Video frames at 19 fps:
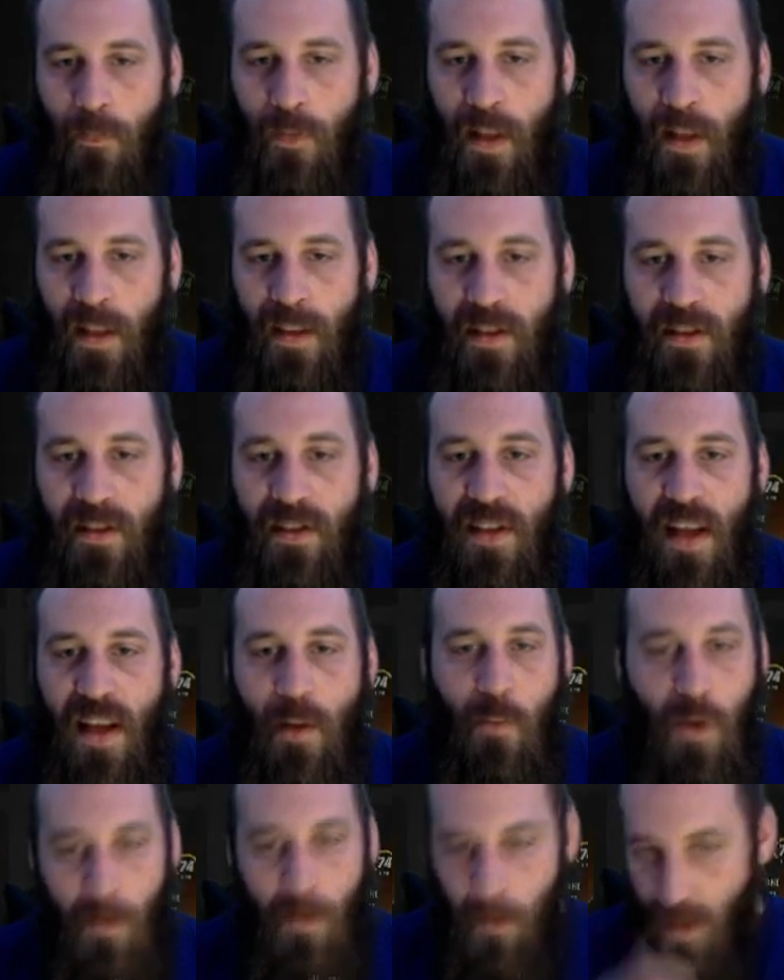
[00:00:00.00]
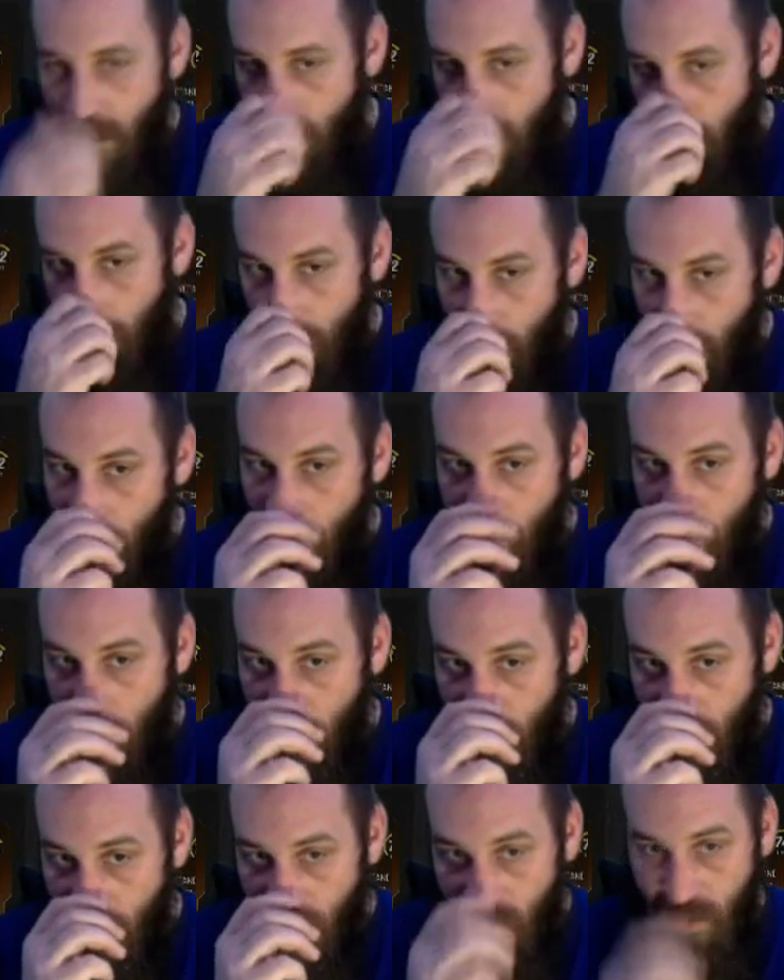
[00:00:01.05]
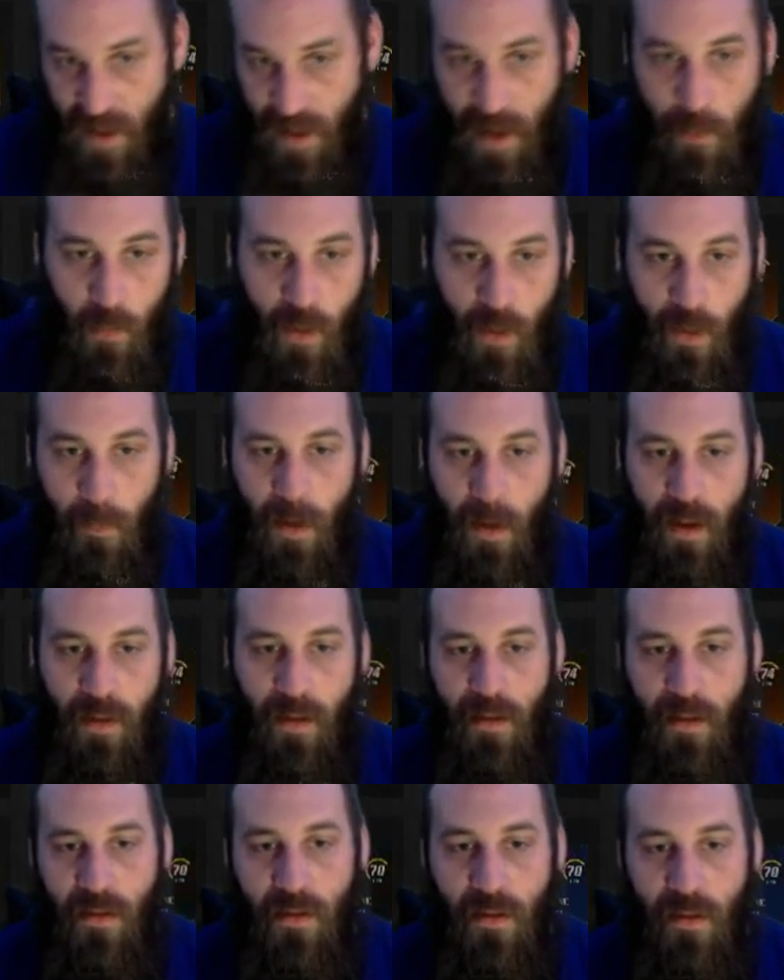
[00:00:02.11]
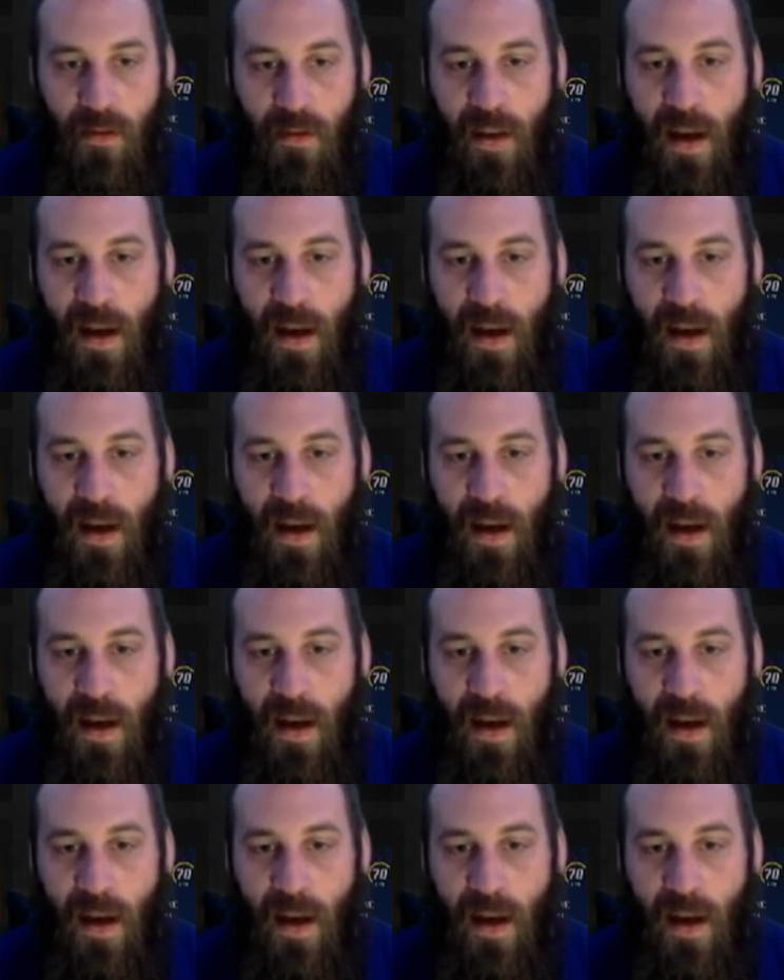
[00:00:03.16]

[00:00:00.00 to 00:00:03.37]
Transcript: And this is day one methods. This is day one methods